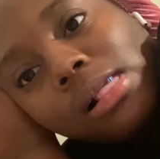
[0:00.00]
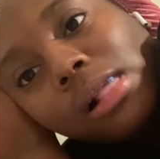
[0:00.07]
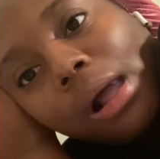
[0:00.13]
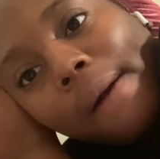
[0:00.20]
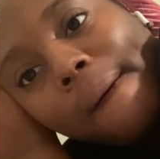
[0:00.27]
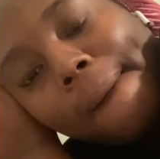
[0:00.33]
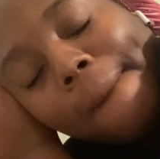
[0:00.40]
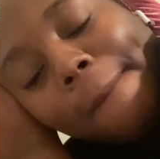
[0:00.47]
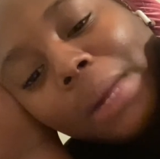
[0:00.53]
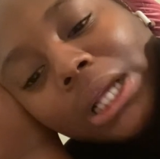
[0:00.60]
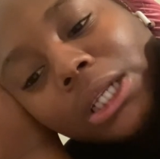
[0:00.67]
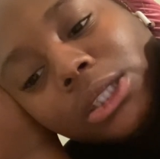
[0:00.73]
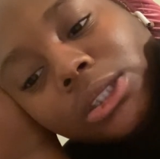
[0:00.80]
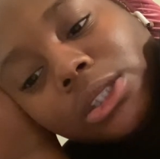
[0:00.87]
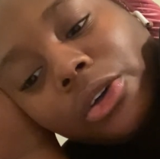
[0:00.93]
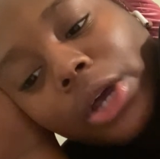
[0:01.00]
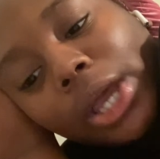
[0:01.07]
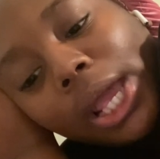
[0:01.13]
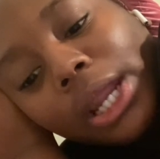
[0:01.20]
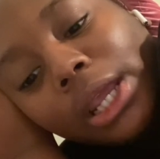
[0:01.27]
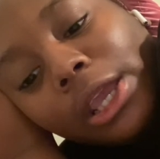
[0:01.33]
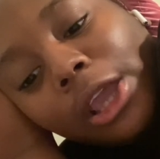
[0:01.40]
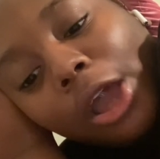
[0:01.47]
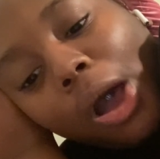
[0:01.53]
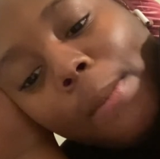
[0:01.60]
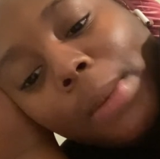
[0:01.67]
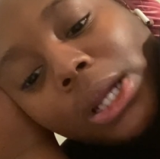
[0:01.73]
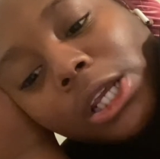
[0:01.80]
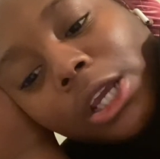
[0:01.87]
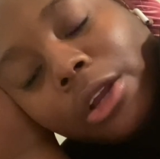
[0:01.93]
I need to go ahead and get all
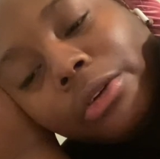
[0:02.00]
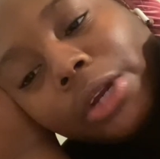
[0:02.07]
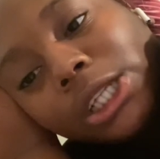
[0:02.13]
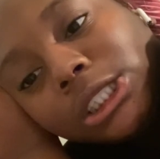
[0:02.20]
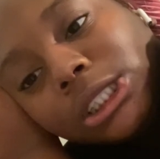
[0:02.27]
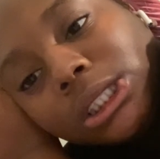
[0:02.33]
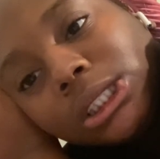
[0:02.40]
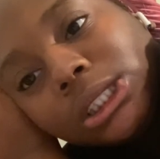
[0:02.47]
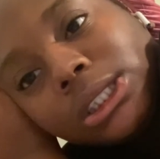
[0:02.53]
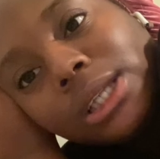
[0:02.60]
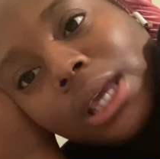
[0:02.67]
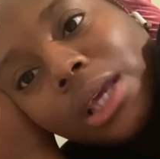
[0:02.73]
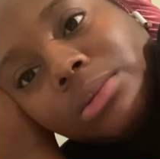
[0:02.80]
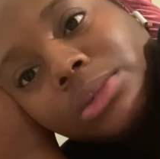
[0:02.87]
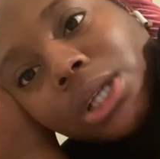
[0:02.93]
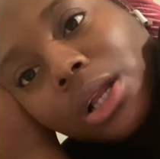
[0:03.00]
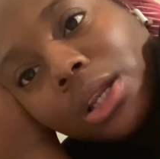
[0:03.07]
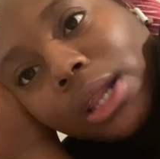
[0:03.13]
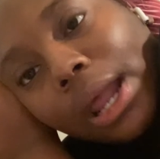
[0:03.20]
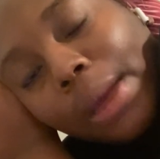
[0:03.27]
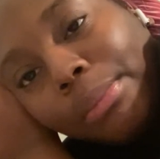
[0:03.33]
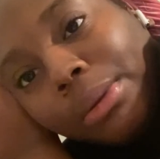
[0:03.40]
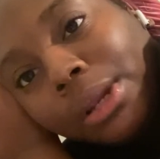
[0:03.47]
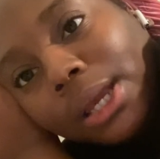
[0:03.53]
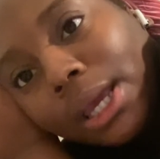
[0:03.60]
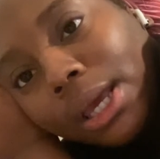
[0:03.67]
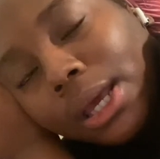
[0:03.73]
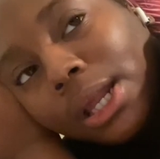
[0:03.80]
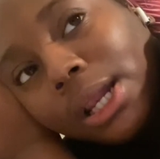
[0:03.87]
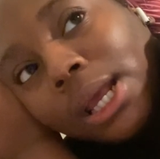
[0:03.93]
my decorations, games, all of that
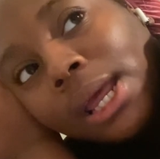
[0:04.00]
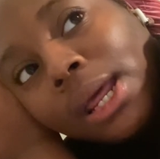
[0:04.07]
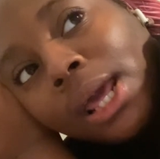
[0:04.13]
planned.